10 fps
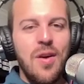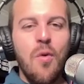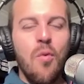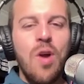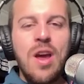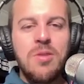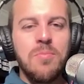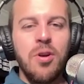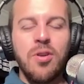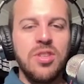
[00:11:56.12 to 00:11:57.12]
a random
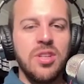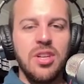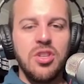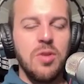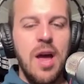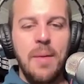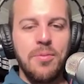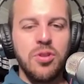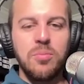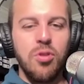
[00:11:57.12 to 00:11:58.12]
person can just
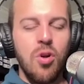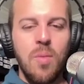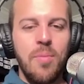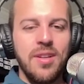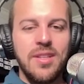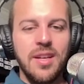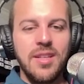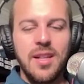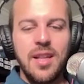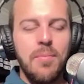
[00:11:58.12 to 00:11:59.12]
absolutely blow up on
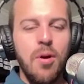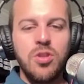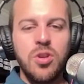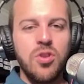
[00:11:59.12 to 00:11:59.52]
TikTok. They can post their